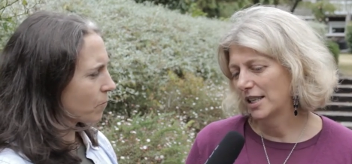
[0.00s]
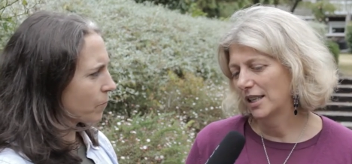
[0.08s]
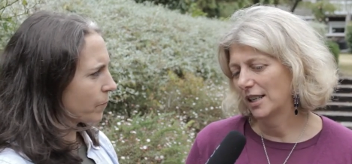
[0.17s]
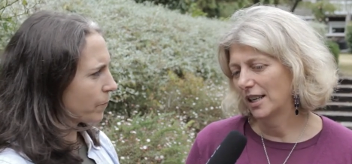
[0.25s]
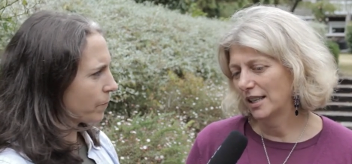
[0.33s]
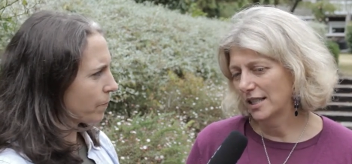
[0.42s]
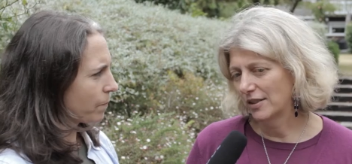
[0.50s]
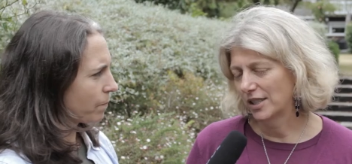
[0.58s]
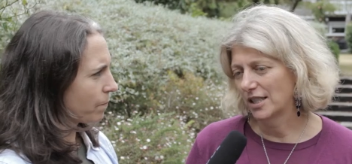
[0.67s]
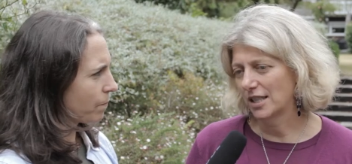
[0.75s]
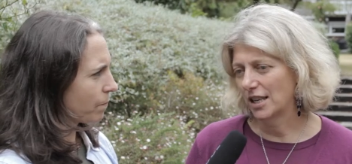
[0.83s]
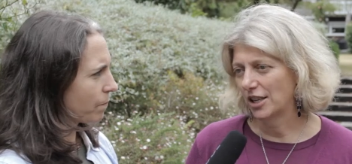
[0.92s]
Speaker 1: seeing less of a
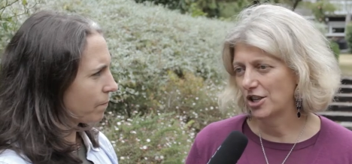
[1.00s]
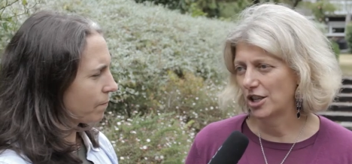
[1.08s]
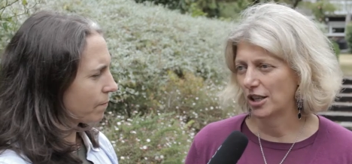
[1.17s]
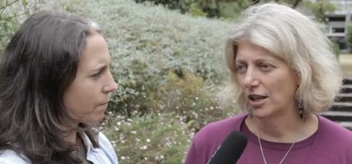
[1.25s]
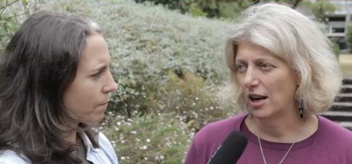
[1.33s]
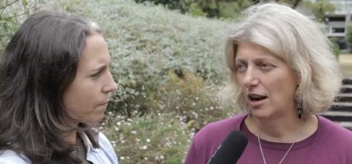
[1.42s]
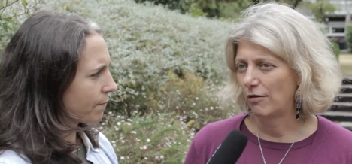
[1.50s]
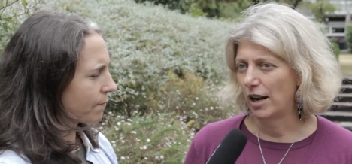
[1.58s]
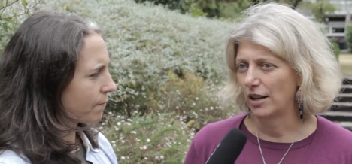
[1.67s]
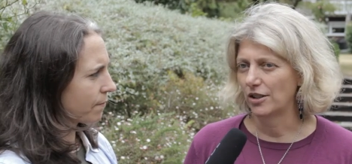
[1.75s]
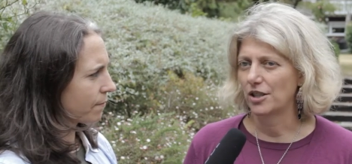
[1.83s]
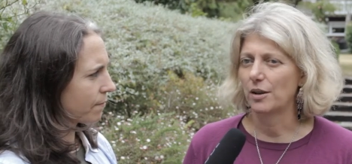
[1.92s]
discussion
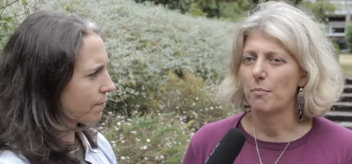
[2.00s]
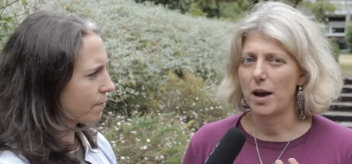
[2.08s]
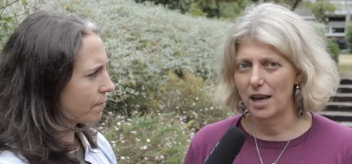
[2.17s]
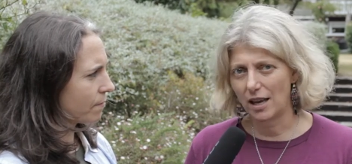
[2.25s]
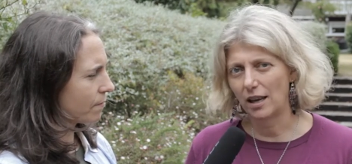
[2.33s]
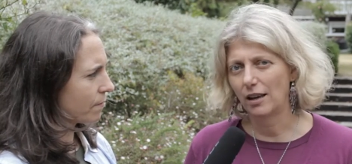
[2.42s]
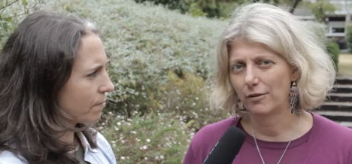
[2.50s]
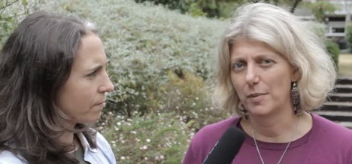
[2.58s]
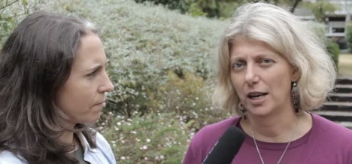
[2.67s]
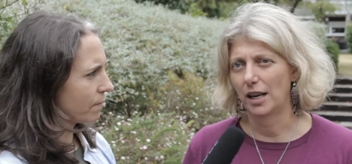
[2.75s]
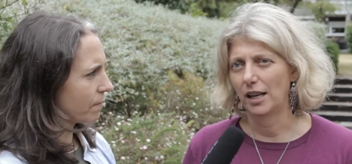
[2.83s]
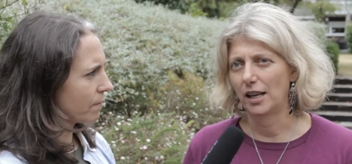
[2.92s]
around the making of
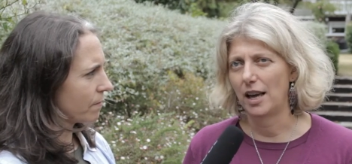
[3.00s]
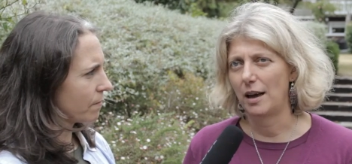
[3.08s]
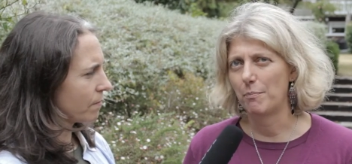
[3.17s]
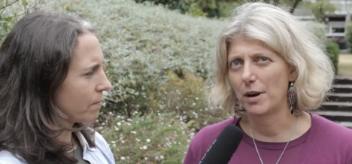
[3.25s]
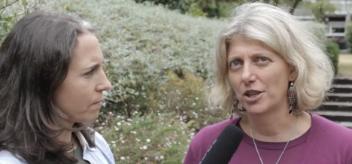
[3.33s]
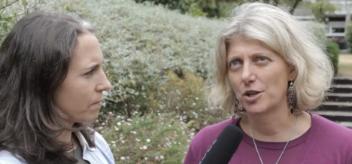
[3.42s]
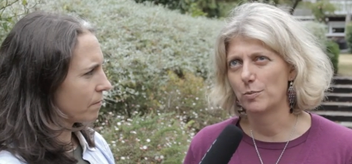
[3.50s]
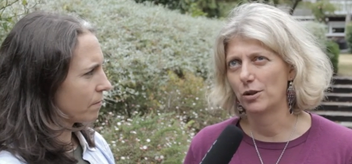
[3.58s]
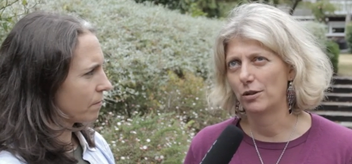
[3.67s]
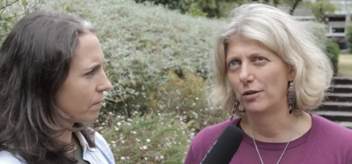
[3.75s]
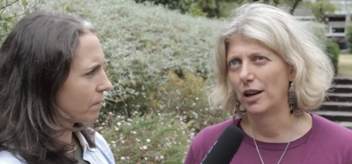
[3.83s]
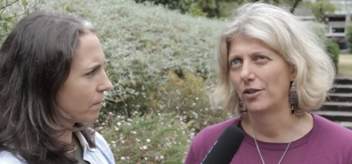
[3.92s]
money and much
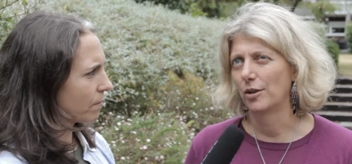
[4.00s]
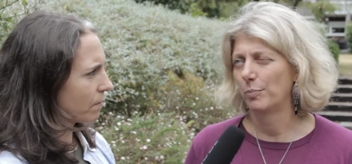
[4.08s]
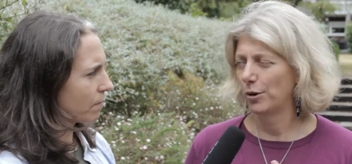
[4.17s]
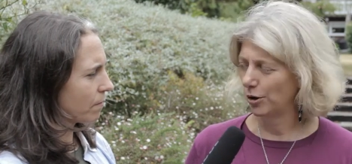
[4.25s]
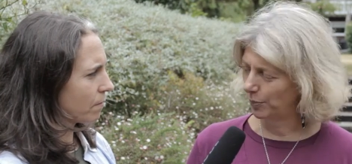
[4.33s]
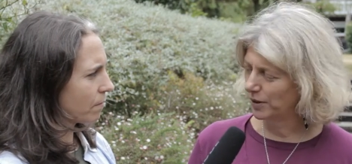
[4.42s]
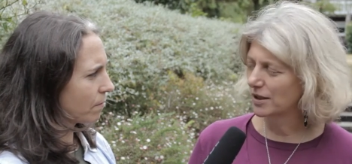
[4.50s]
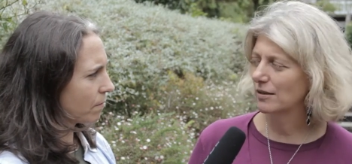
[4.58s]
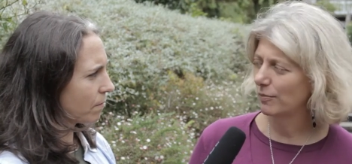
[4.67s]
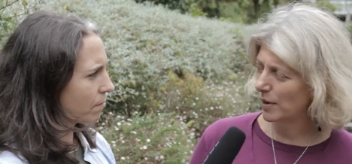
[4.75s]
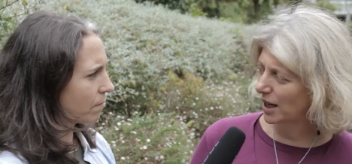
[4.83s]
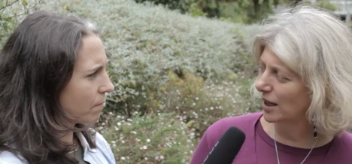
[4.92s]
more around the purpose
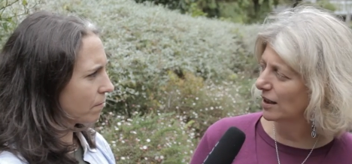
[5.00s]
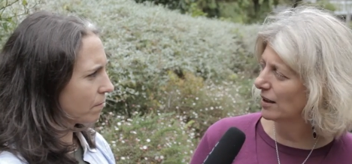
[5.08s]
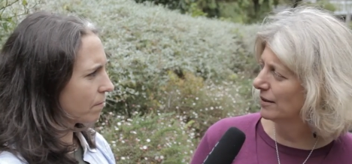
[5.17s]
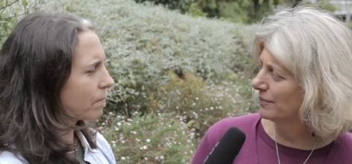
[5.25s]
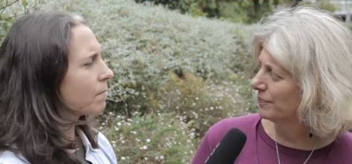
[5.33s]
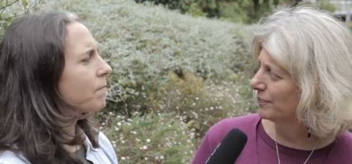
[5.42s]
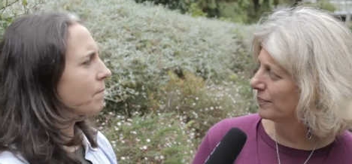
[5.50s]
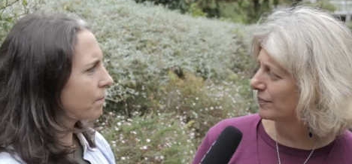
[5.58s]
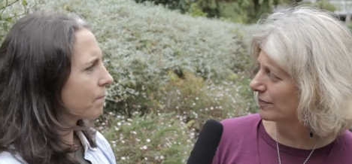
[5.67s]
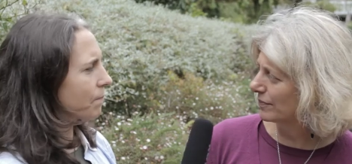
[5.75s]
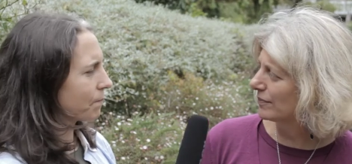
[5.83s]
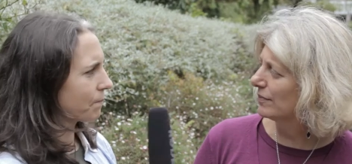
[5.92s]
of money.
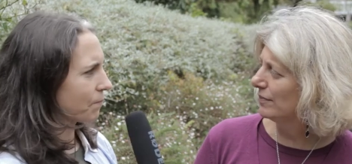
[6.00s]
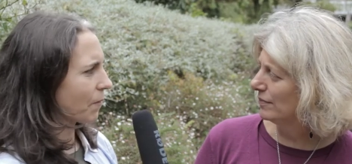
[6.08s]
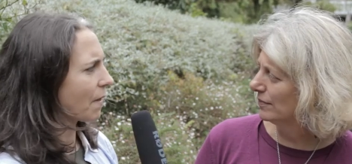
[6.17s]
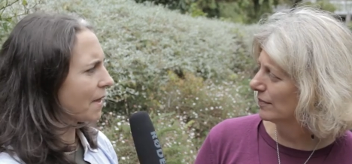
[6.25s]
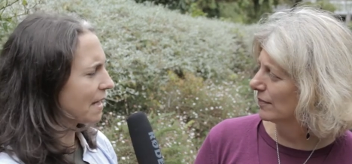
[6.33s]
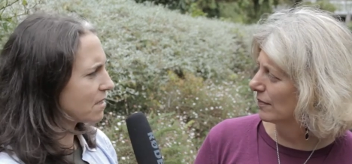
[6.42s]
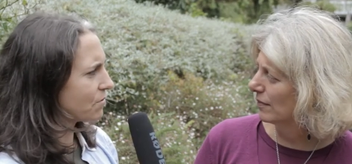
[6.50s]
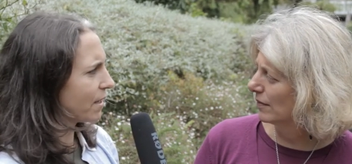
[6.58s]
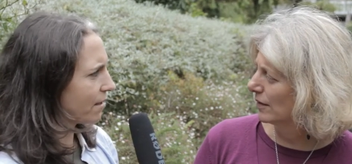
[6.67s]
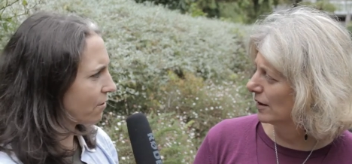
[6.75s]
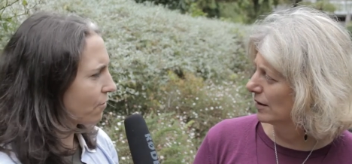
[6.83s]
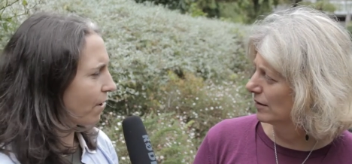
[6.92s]
Speaker 2: Mm, that's a
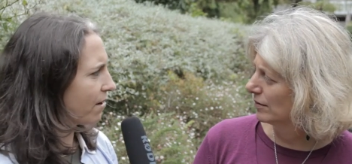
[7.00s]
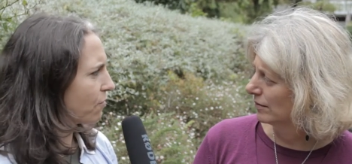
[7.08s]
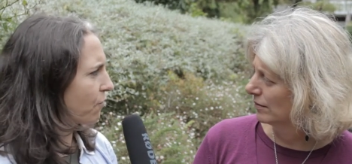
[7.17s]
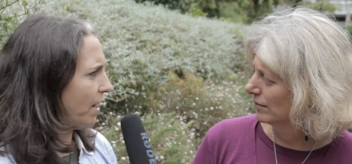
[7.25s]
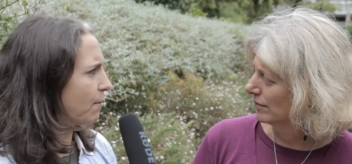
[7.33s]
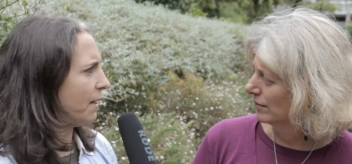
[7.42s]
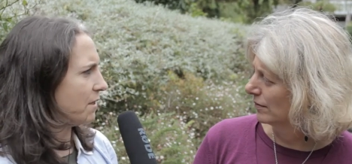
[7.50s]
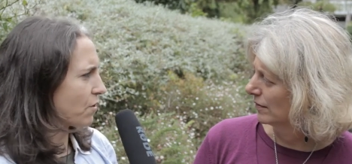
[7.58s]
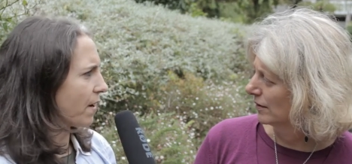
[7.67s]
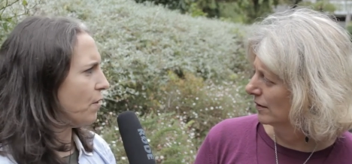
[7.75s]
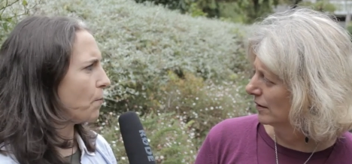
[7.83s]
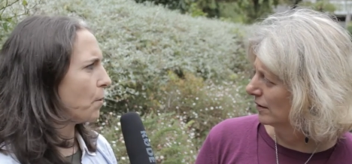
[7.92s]
really great framing is
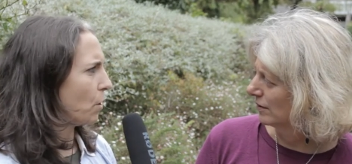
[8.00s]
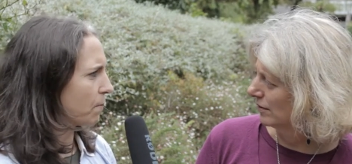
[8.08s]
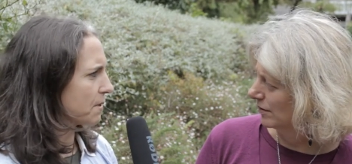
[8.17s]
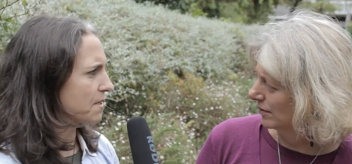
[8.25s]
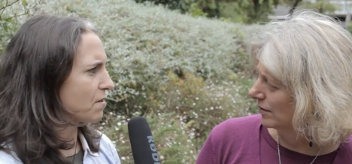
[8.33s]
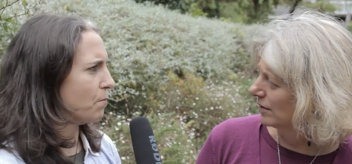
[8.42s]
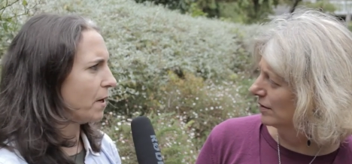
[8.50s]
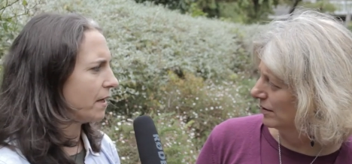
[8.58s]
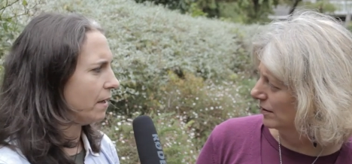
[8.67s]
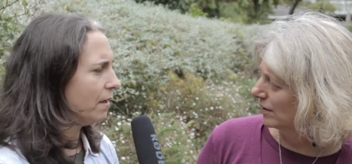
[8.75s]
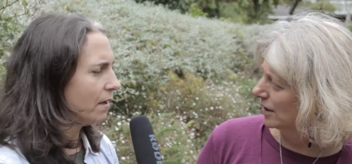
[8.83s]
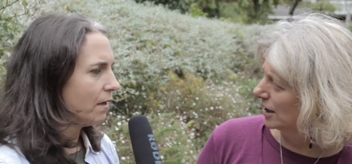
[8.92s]
around the purpose of
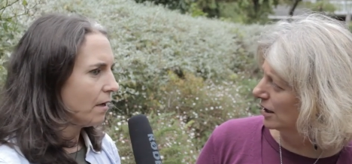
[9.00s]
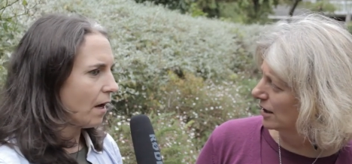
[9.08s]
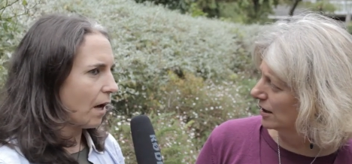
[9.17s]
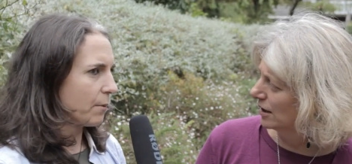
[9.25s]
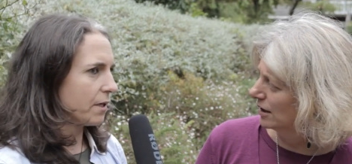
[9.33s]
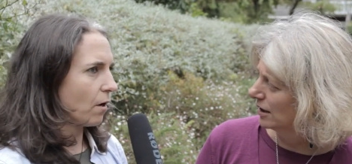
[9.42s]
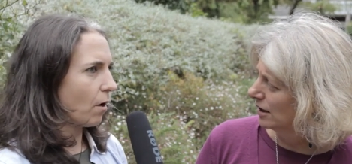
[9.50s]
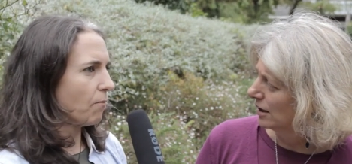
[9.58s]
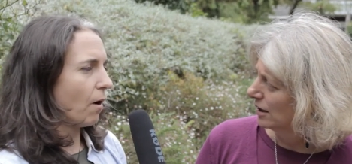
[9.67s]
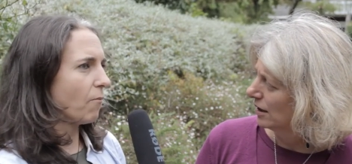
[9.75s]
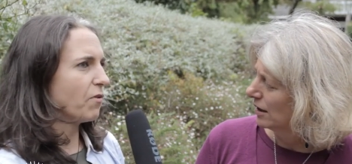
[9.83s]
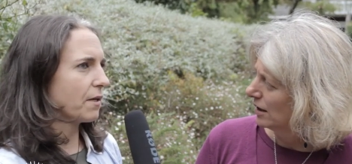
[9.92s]
money. Yeah. I mean, ob-
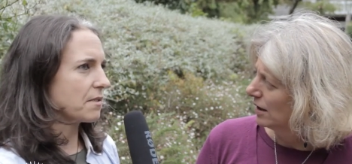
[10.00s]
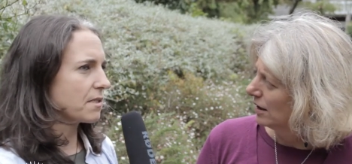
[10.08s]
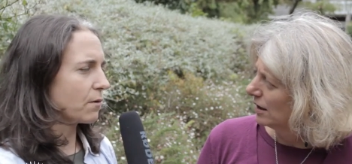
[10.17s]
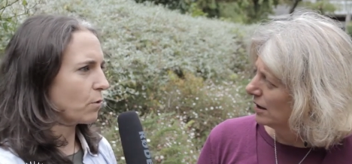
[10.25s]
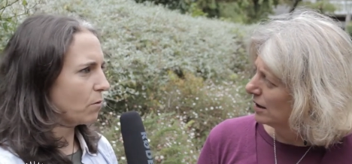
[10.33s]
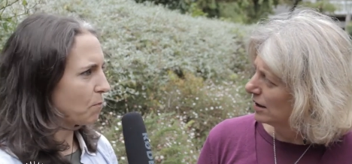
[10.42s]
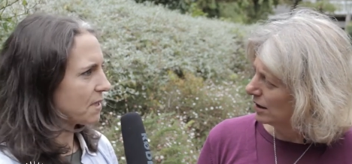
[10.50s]
obviously with